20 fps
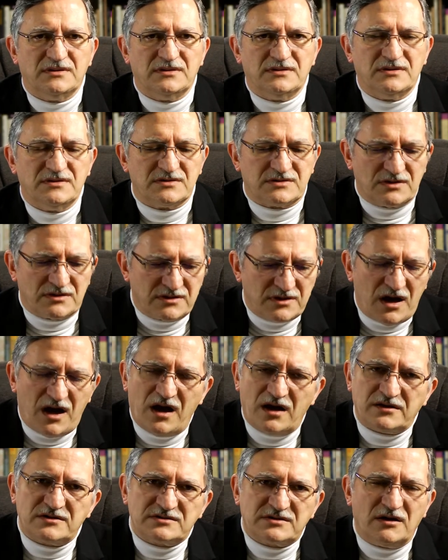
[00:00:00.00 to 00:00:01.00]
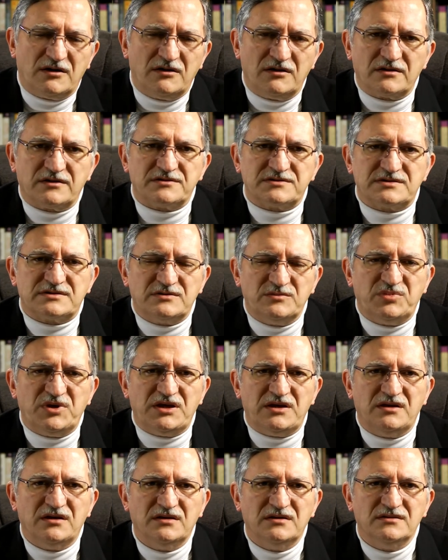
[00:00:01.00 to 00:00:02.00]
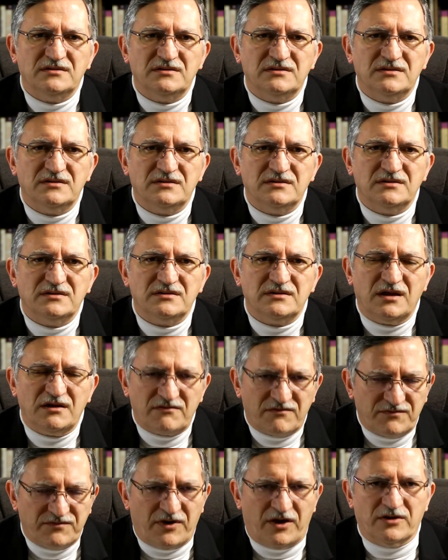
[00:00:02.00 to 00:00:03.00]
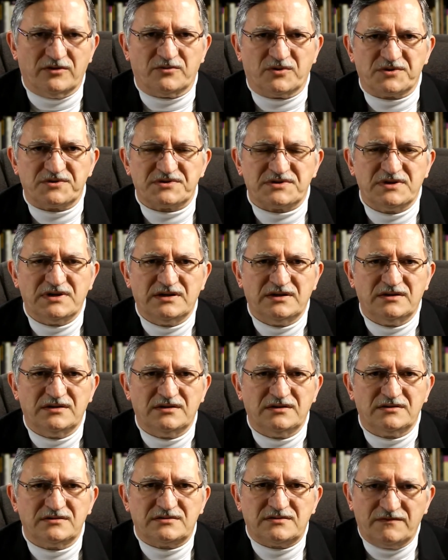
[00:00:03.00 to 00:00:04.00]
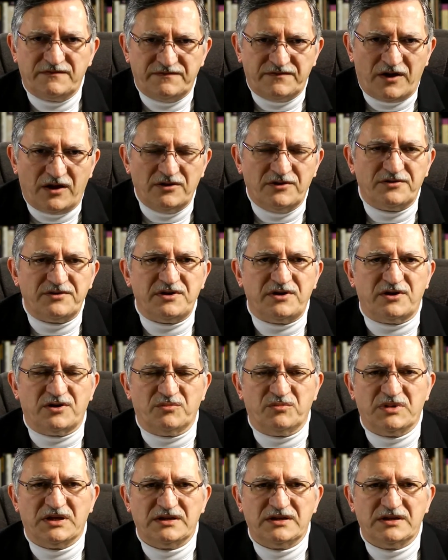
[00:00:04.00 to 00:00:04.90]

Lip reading: So God has called us to be His followers, to follow Him.